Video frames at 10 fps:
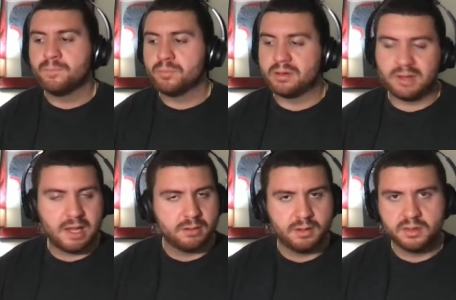Because again,
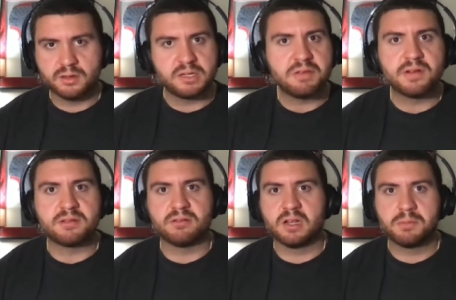I think their defense
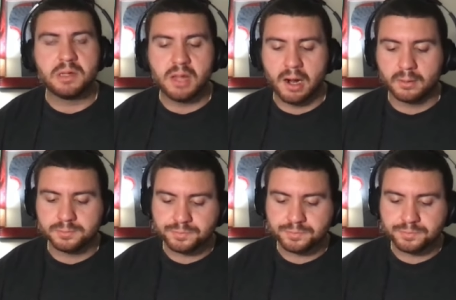is going to be there.